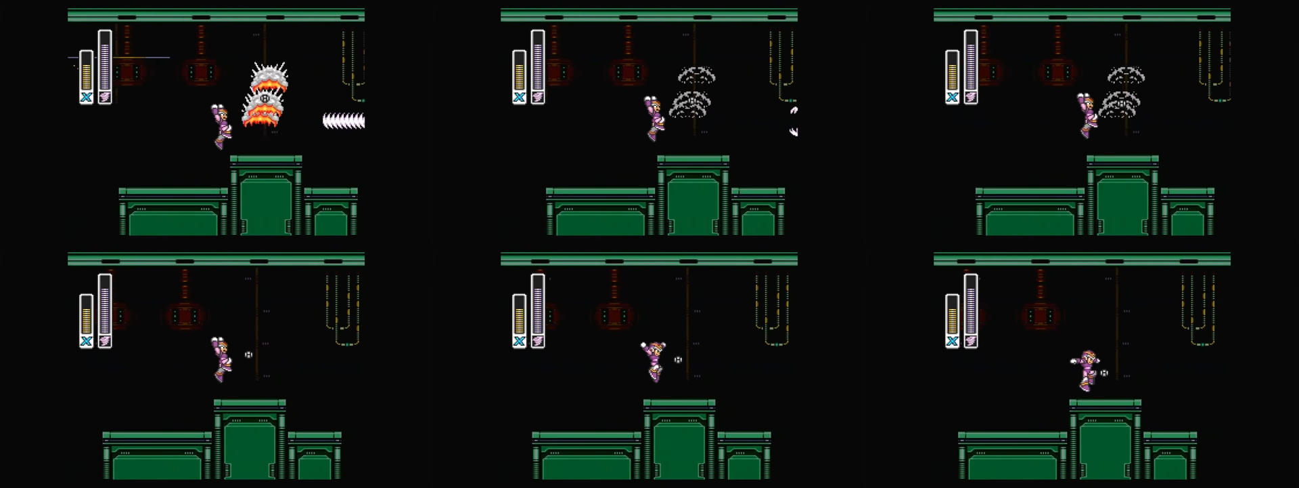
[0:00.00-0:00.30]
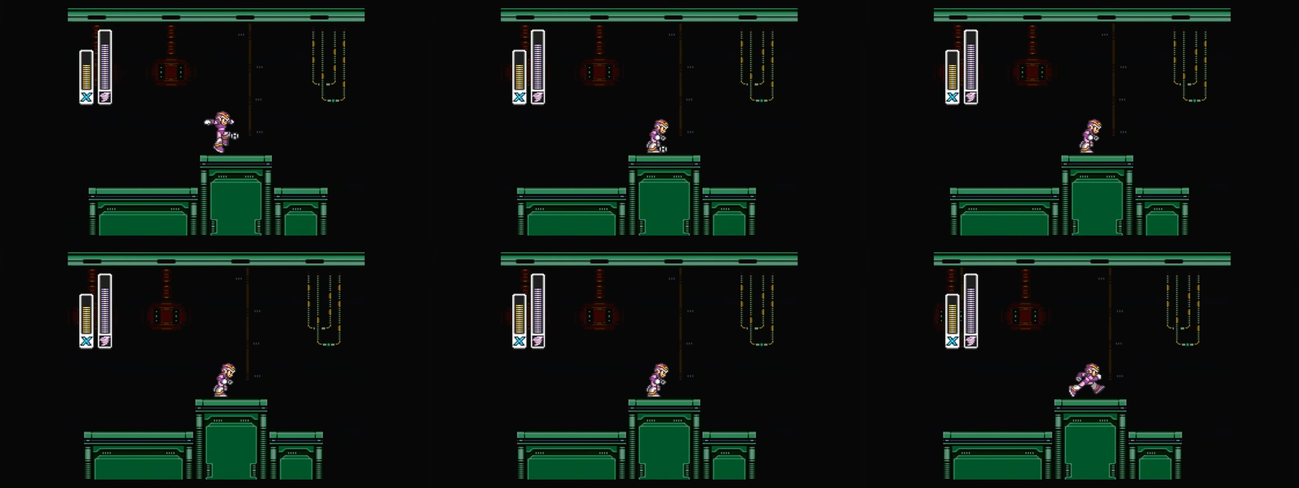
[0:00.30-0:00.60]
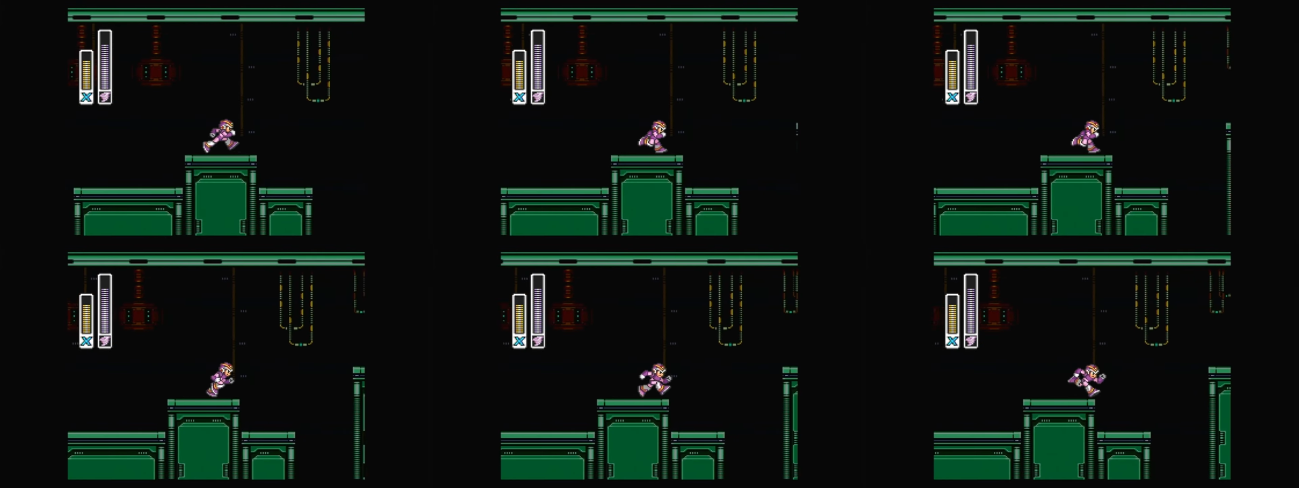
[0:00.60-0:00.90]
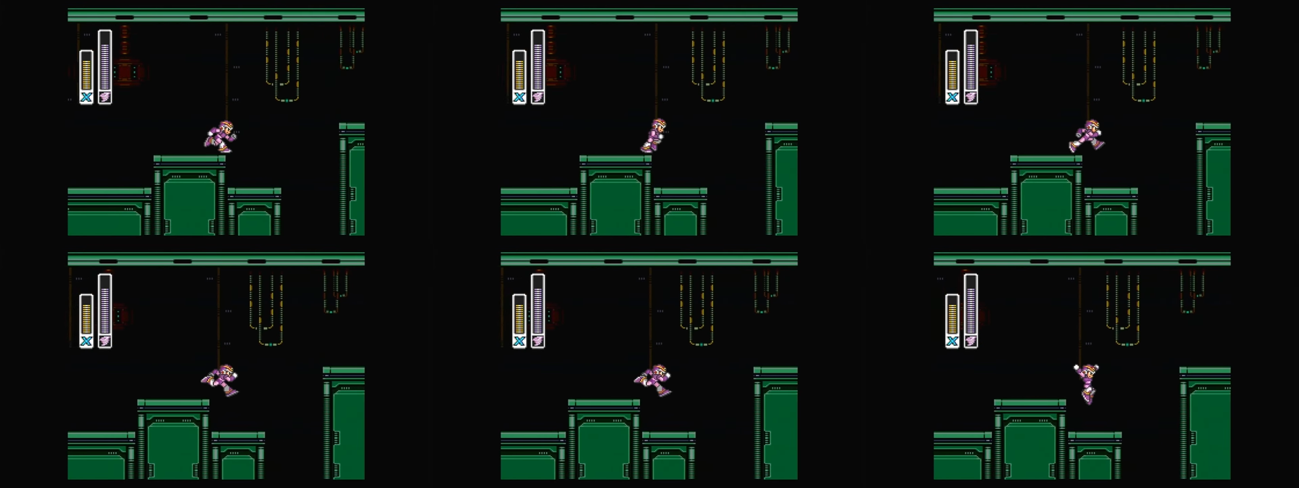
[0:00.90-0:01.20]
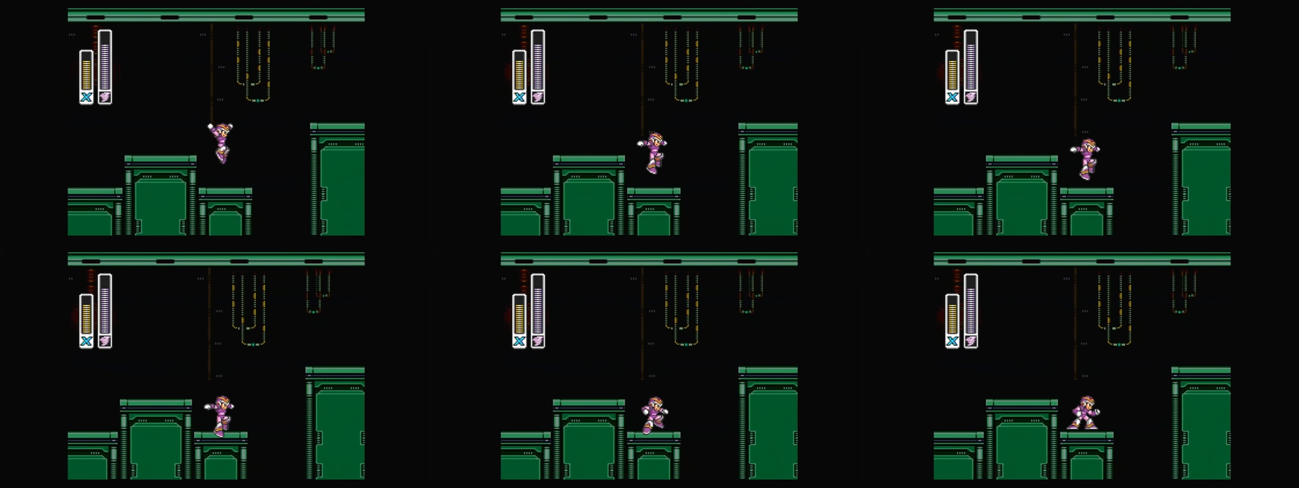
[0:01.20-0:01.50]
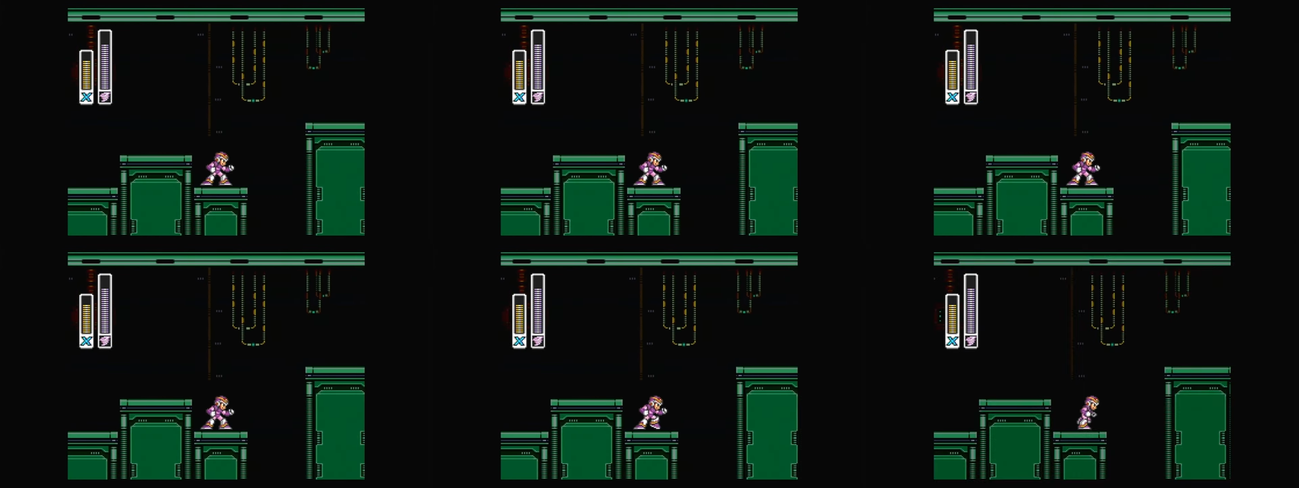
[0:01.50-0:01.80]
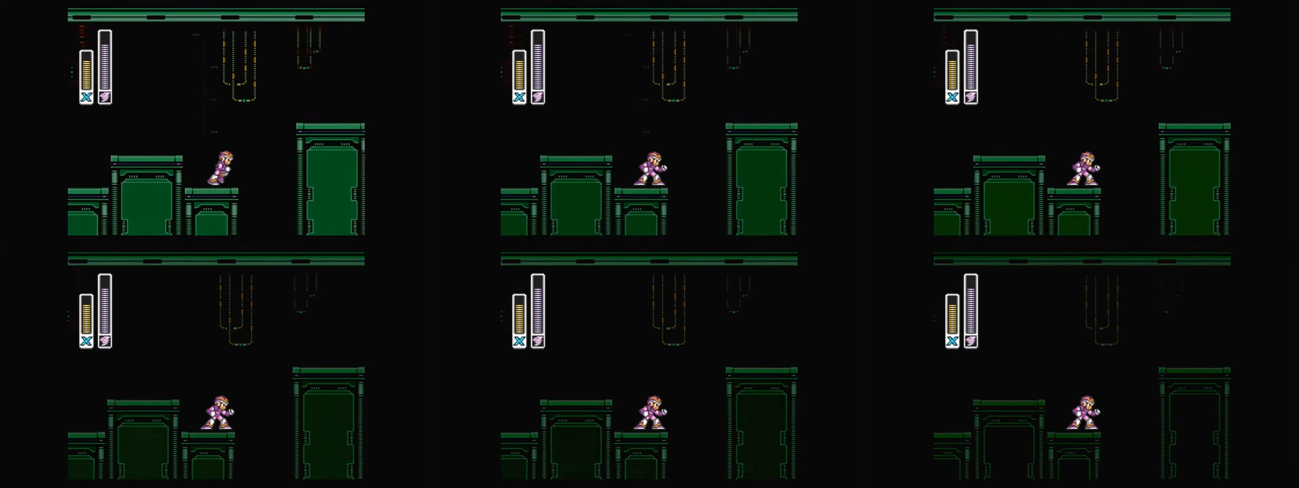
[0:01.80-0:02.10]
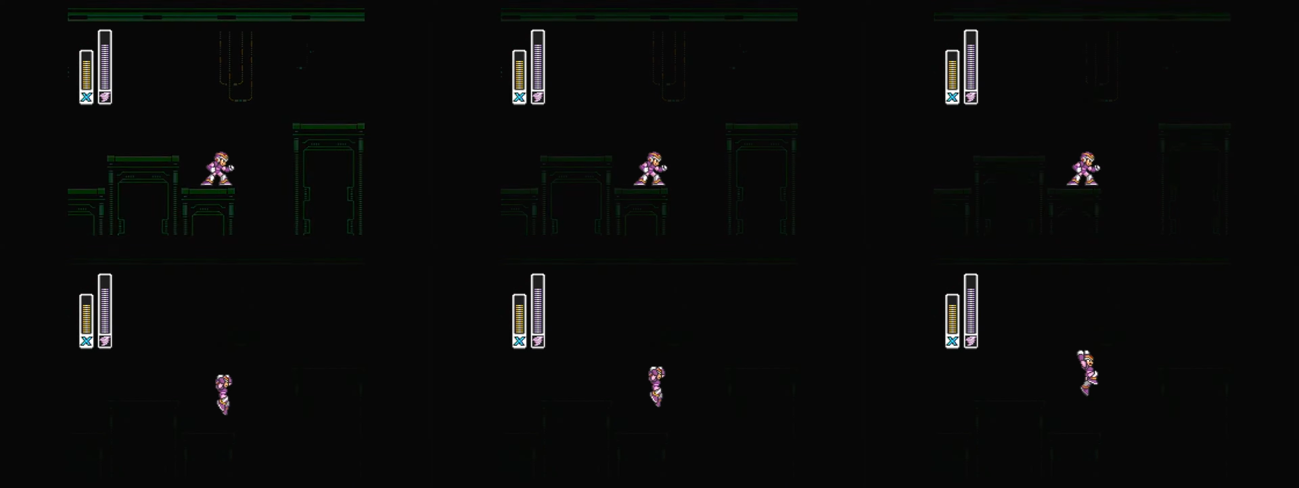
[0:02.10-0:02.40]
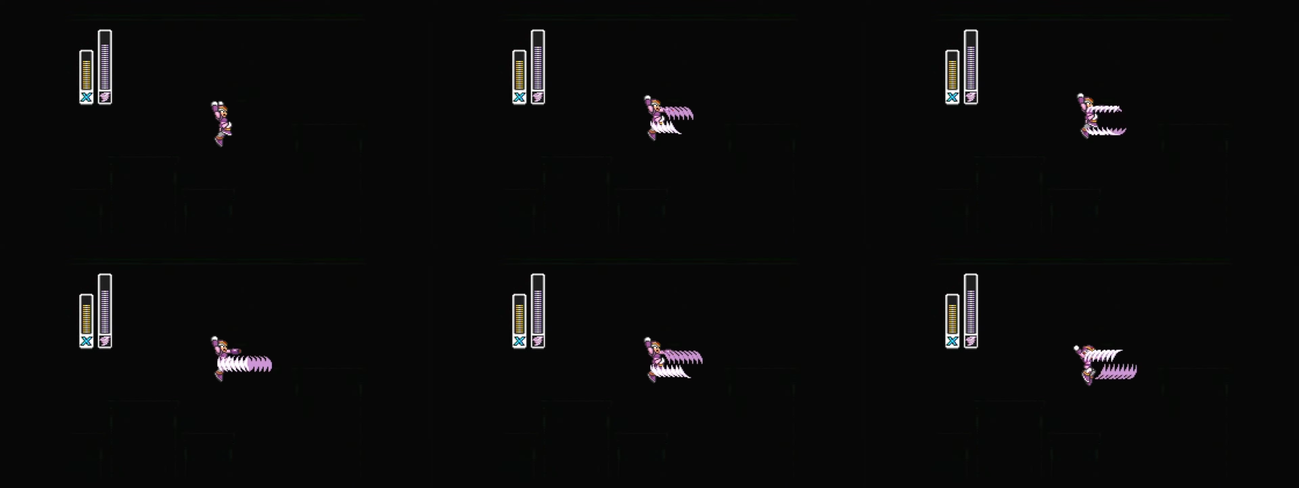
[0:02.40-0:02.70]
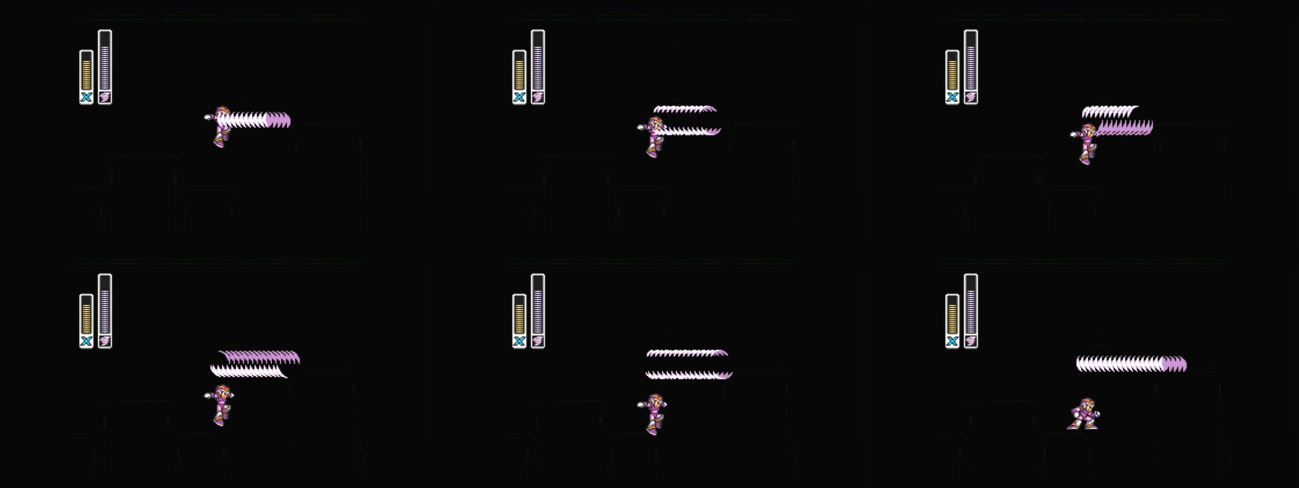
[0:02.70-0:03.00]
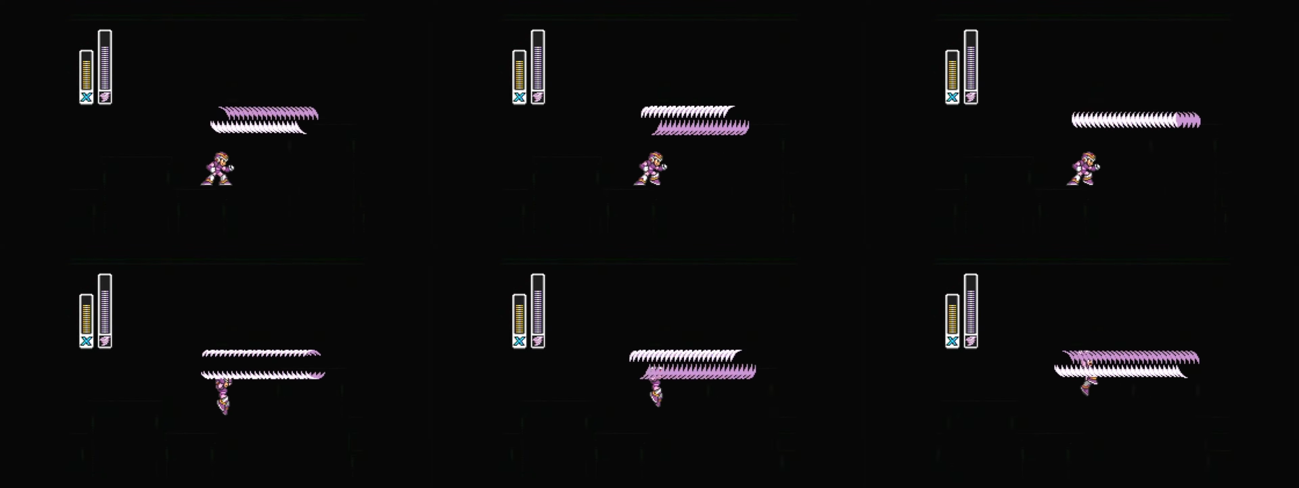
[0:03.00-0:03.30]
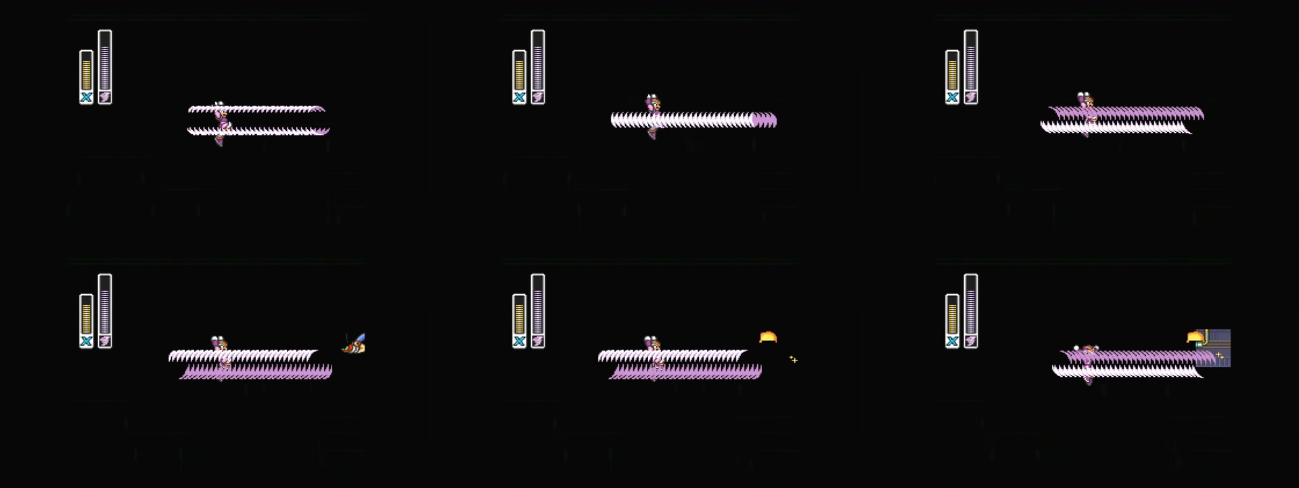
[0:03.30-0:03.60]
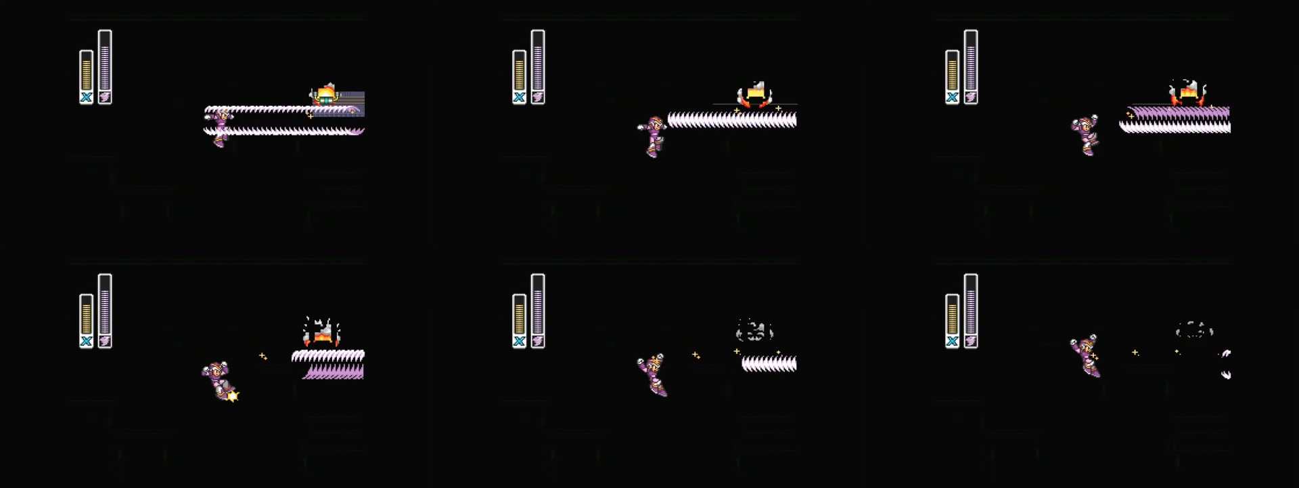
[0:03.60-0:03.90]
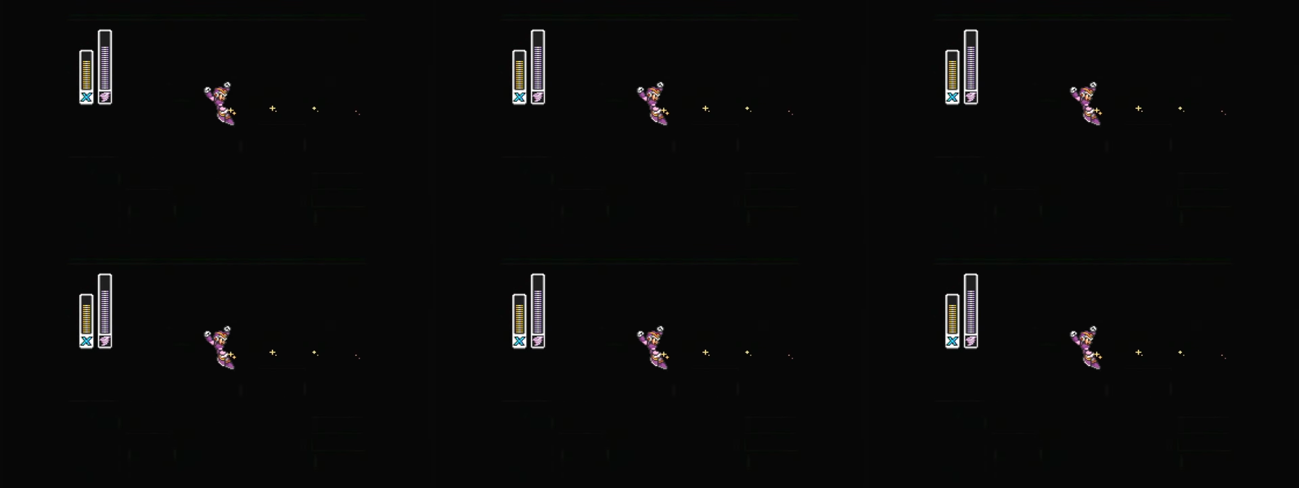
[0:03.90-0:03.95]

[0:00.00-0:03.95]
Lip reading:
(no speaker visible)